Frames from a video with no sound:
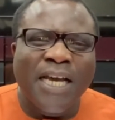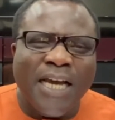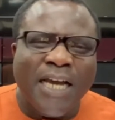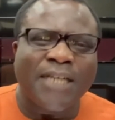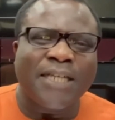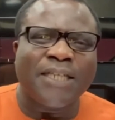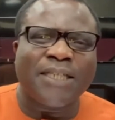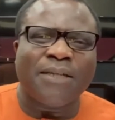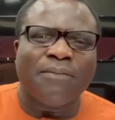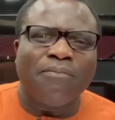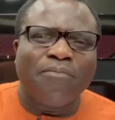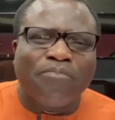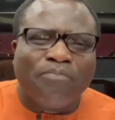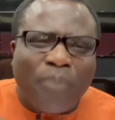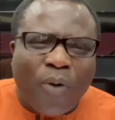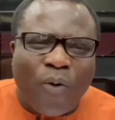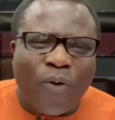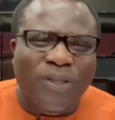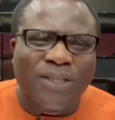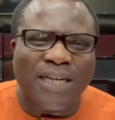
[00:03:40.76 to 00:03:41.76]
It is
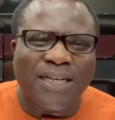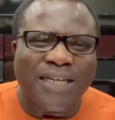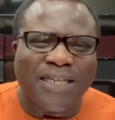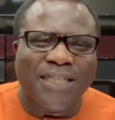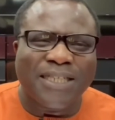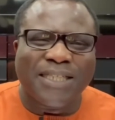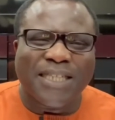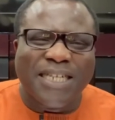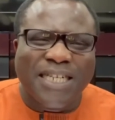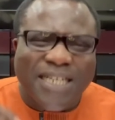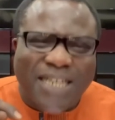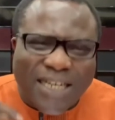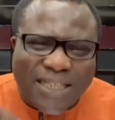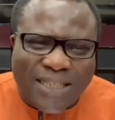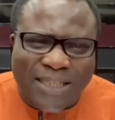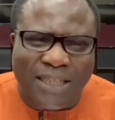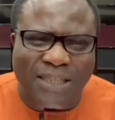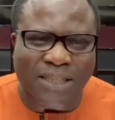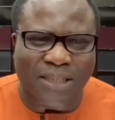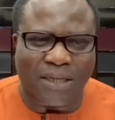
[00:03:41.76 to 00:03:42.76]
important, it is
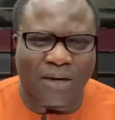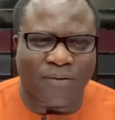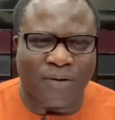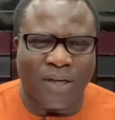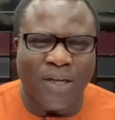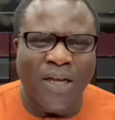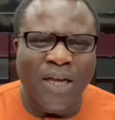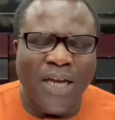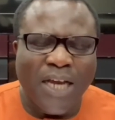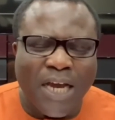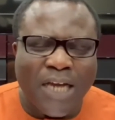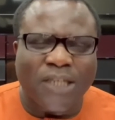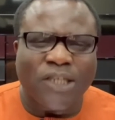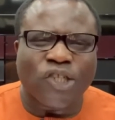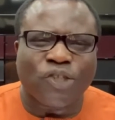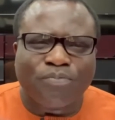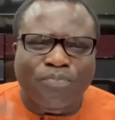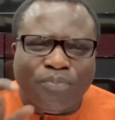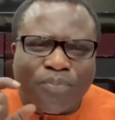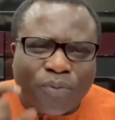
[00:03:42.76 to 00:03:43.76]
necessary, it
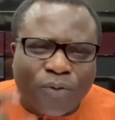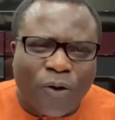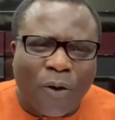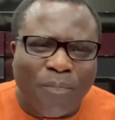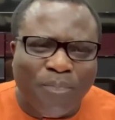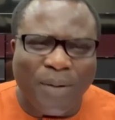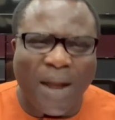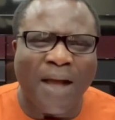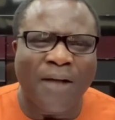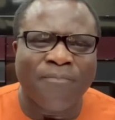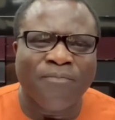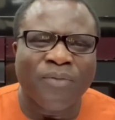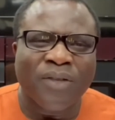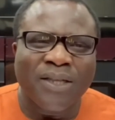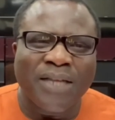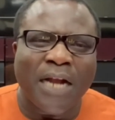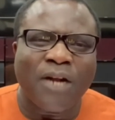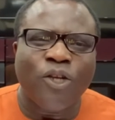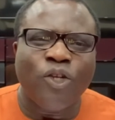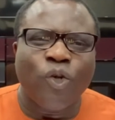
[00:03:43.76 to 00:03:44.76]
is proper
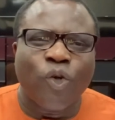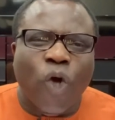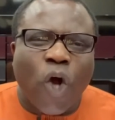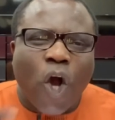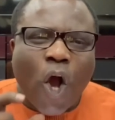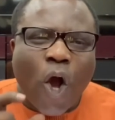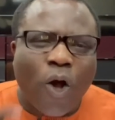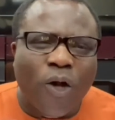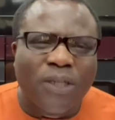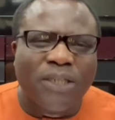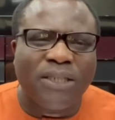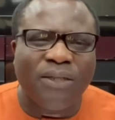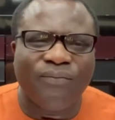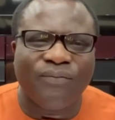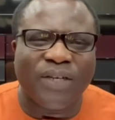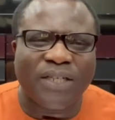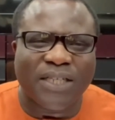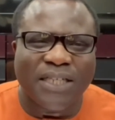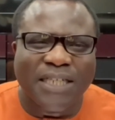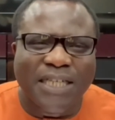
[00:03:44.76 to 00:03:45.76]
that you
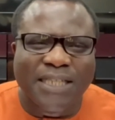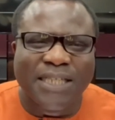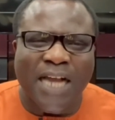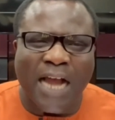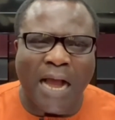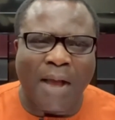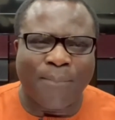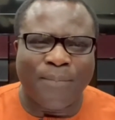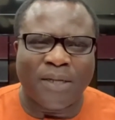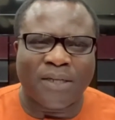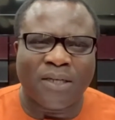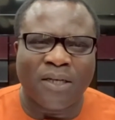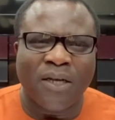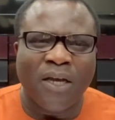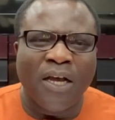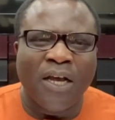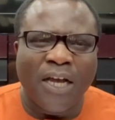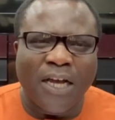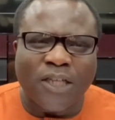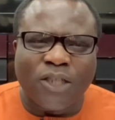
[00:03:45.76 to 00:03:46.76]
cultivate this habit,
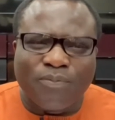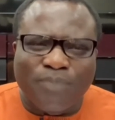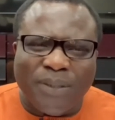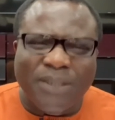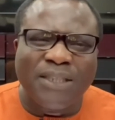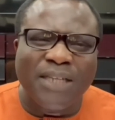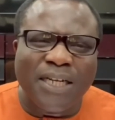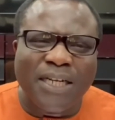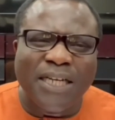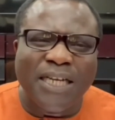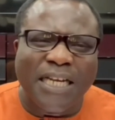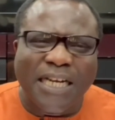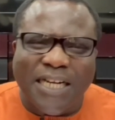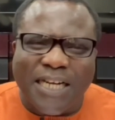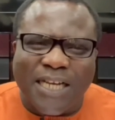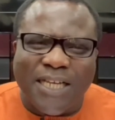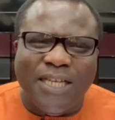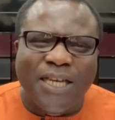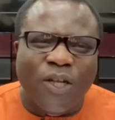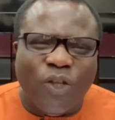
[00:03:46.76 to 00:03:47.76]
especially in
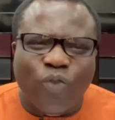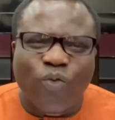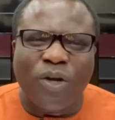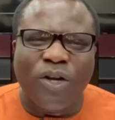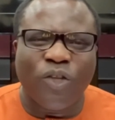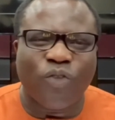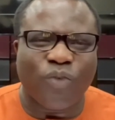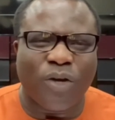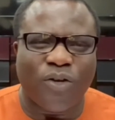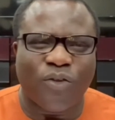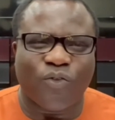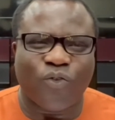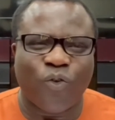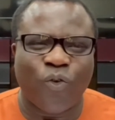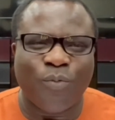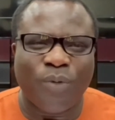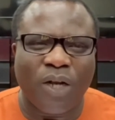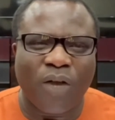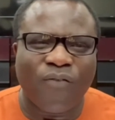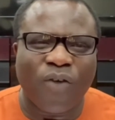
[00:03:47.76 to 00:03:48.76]
the year
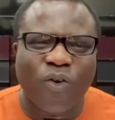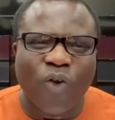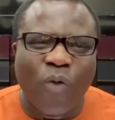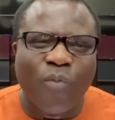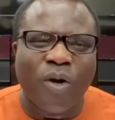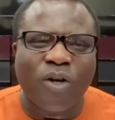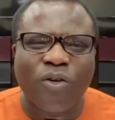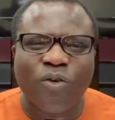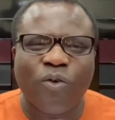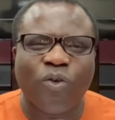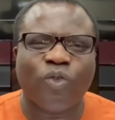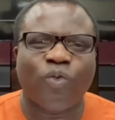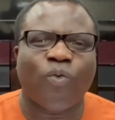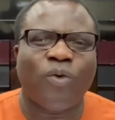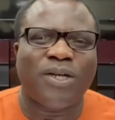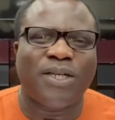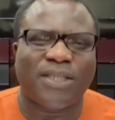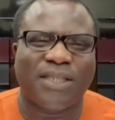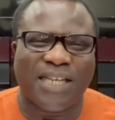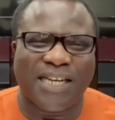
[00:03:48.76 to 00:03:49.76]
2022. Beloved, nobody knows
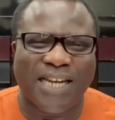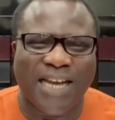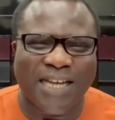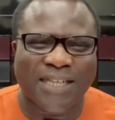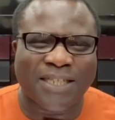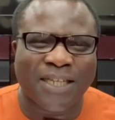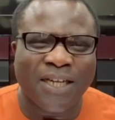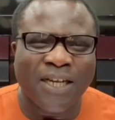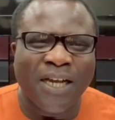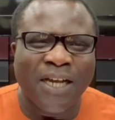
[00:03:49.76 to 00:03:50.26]
what is in it.